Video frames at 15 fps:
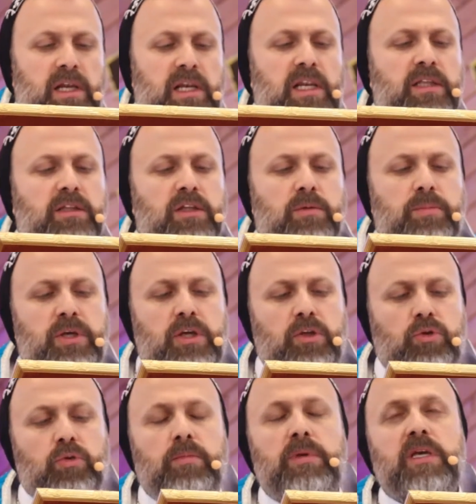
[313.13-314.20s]
let it
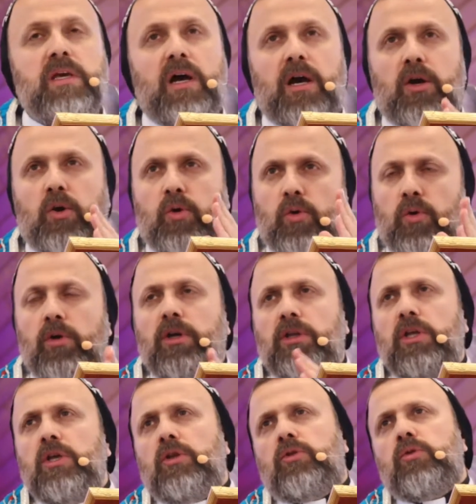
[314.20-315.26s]
be to me
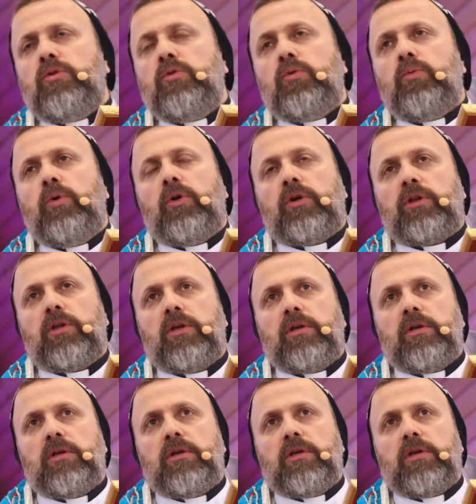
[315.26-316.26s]
according to your word.